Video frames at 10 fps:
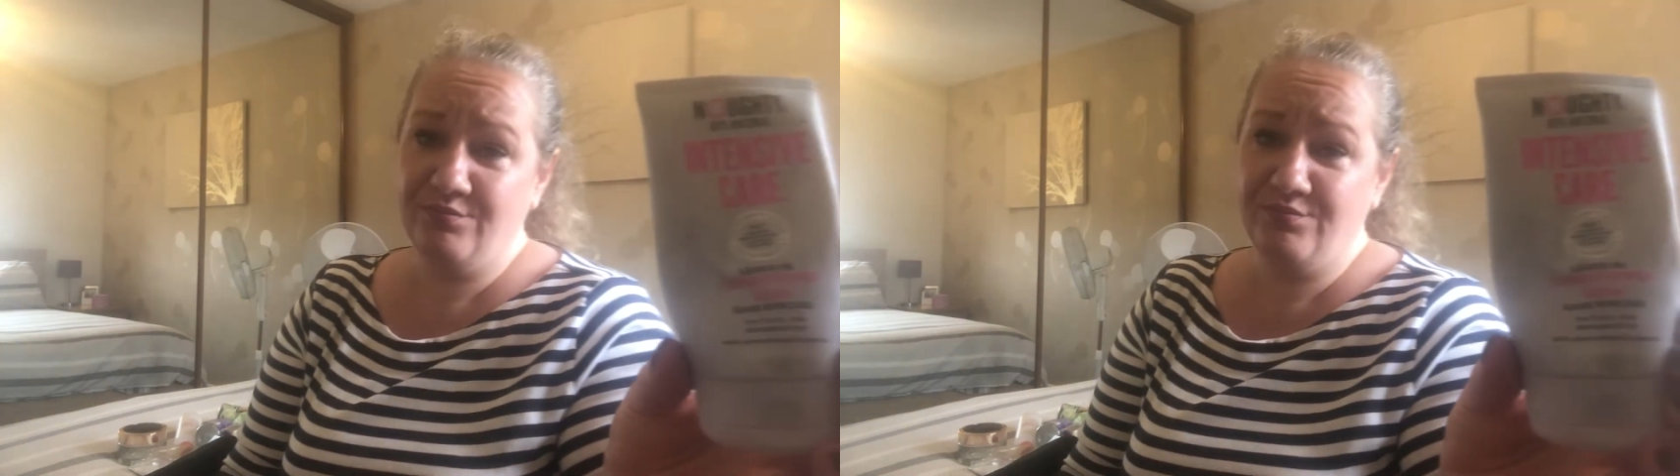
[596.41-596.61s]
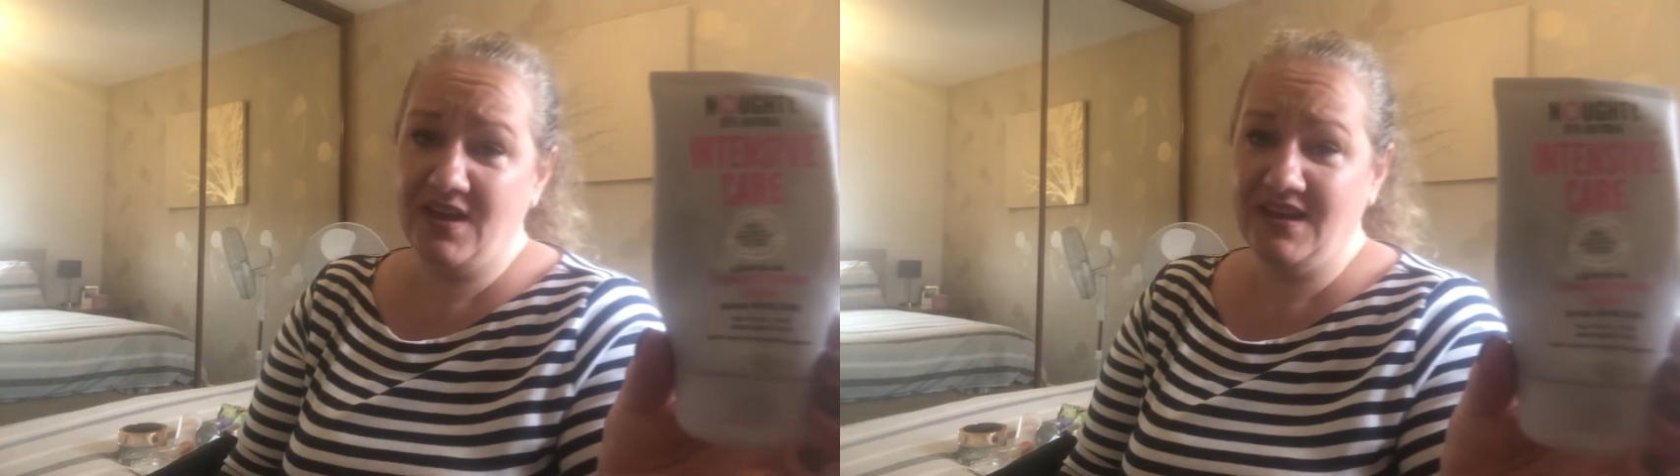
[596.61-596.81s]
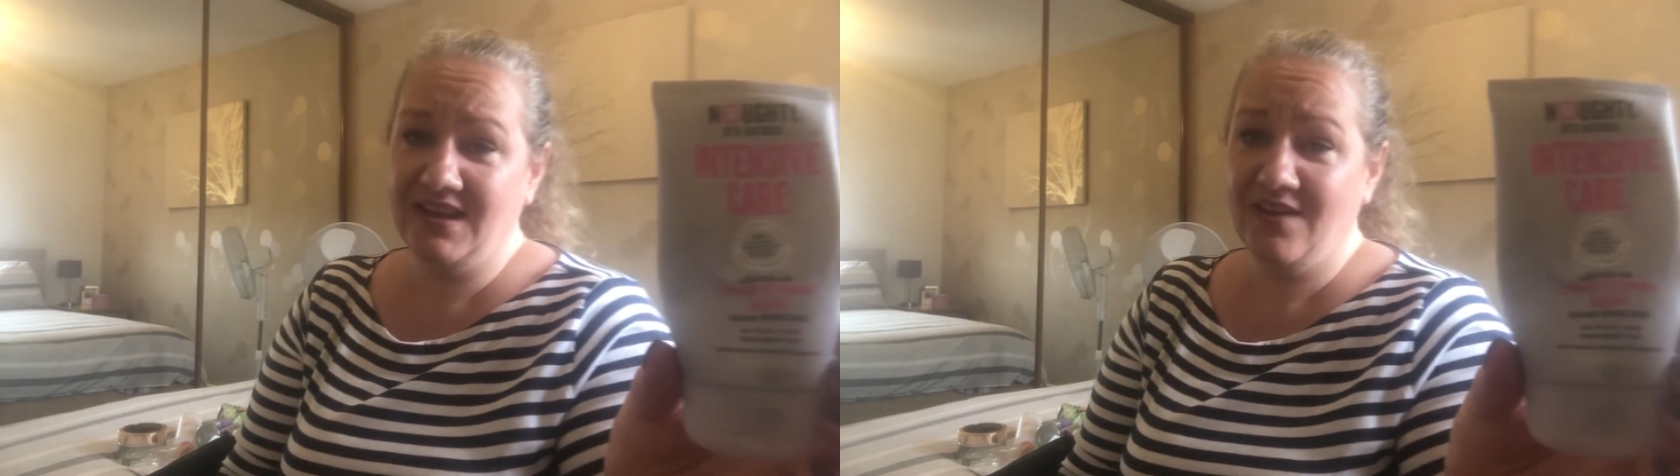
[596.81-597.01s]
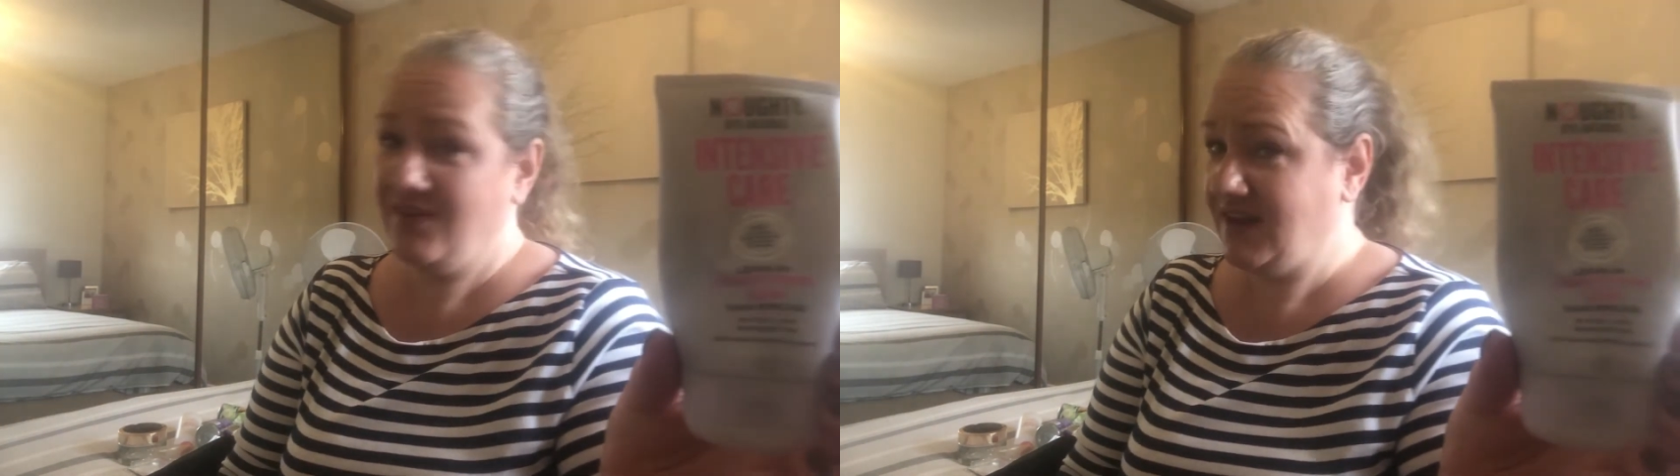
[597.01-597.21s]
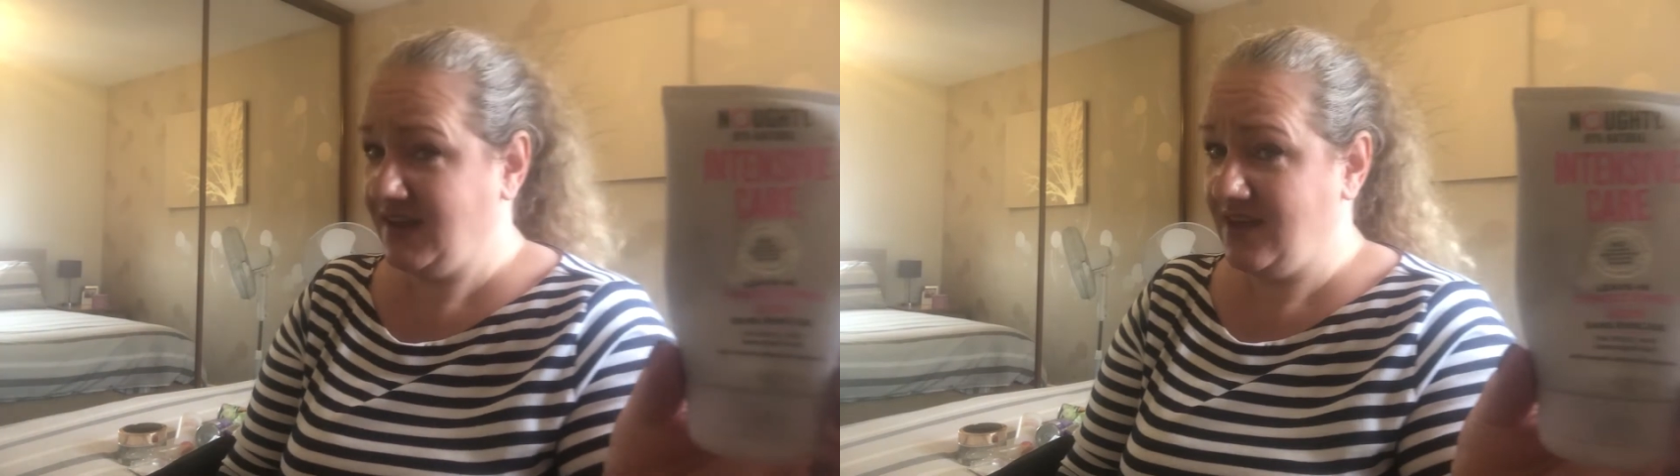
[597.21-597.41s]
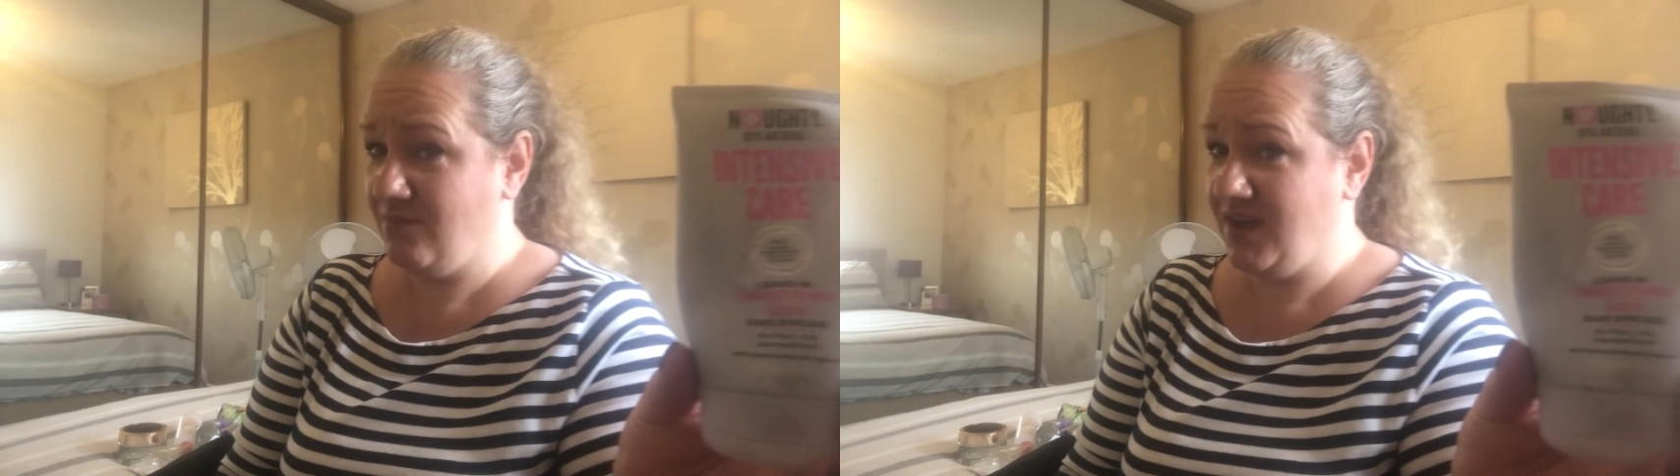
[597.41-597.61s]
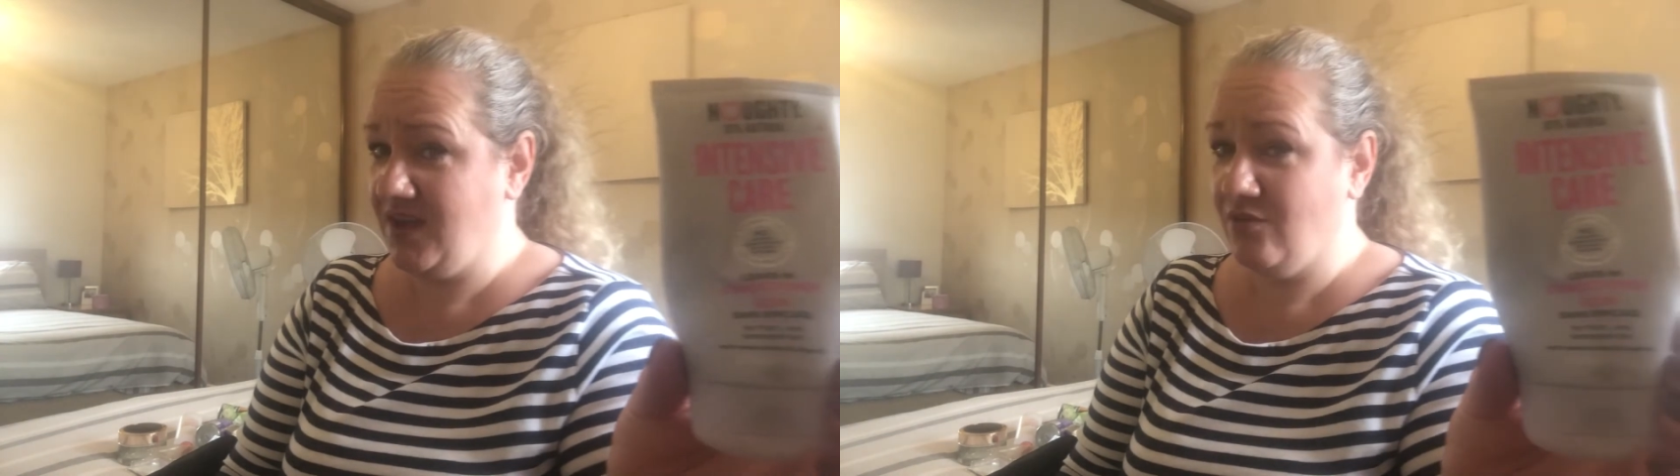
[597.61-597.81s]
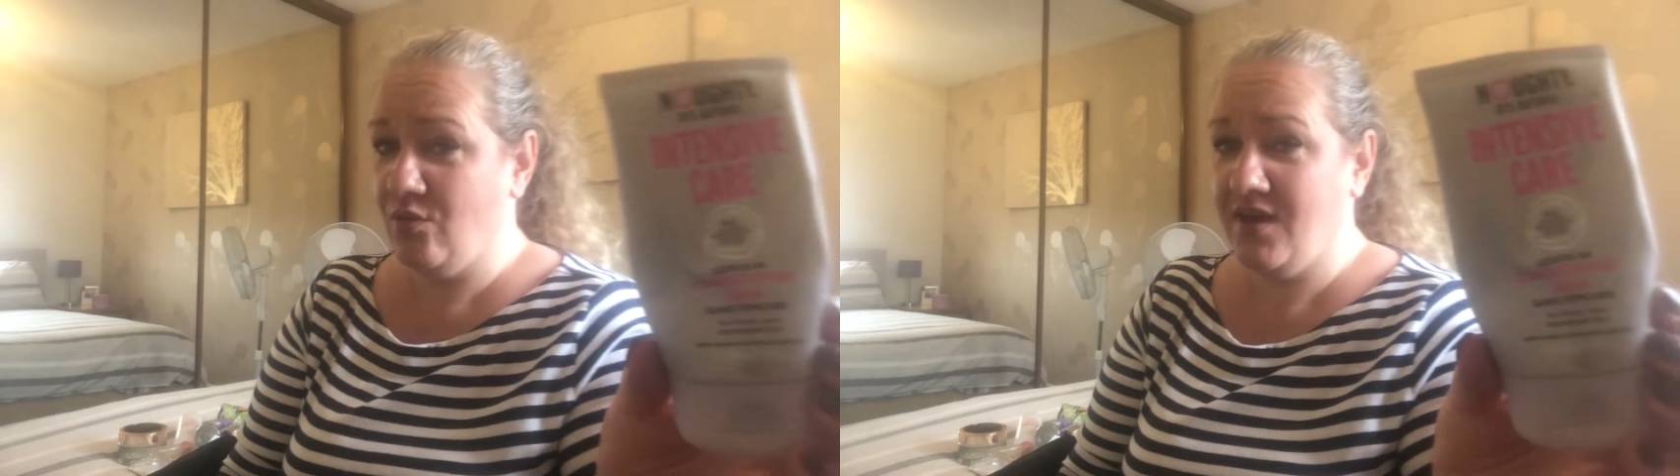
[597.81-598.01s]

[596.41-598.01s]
kind of give in and get my hair all